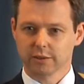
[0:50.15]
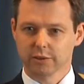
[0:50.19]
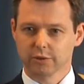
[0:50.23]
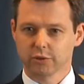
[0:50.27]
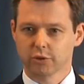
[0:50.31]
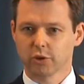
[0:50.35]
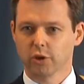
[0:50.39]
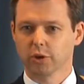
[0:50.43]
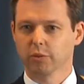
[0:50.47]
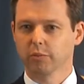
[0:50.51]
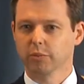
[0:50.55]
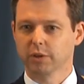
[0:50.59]

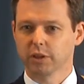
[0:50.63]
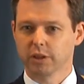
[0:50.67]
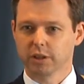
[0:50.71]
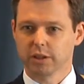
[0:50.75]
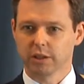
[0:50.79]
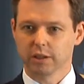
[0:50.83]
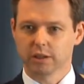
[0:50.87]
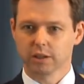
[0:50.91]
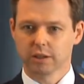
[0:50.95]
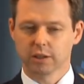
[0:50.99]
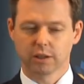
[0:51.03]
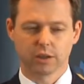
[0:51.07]

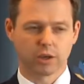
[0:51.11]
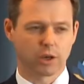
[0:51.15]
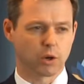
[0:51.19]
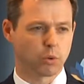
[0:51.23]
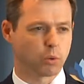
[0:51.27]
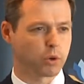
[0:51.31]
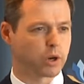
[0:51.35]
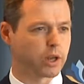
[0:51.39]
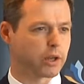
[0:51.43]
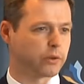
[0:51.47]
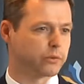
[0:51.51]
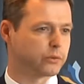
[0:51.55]
Germany
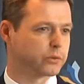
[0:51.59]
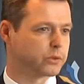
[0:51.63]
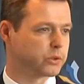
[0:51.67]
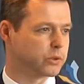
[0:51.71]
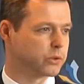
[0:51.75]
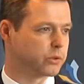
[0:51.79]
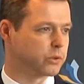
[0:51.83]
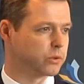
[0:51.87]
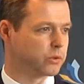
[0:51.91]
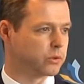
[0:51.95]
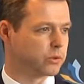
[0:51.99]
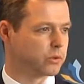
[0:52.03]
would have
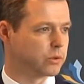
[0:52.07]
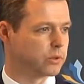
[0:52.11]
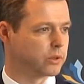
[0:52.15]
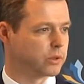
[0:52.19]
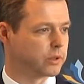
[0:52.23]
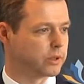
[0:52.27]
to